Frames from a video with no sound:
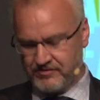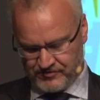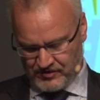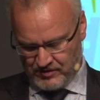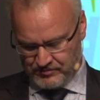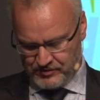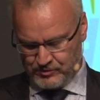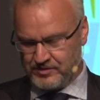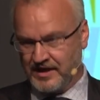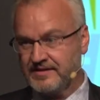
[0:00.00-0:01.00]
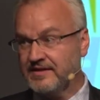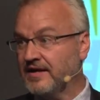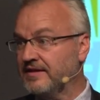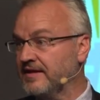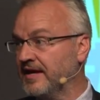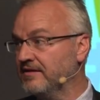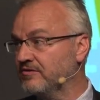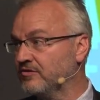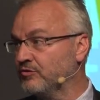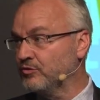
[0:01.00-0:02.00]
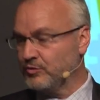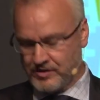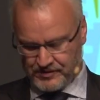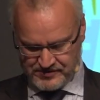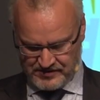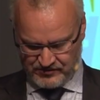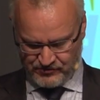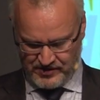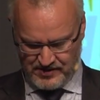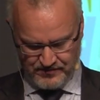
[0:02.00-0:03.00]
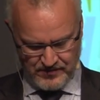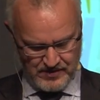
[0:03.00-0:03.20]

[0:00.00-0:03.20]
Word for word: from 1998 to 2003,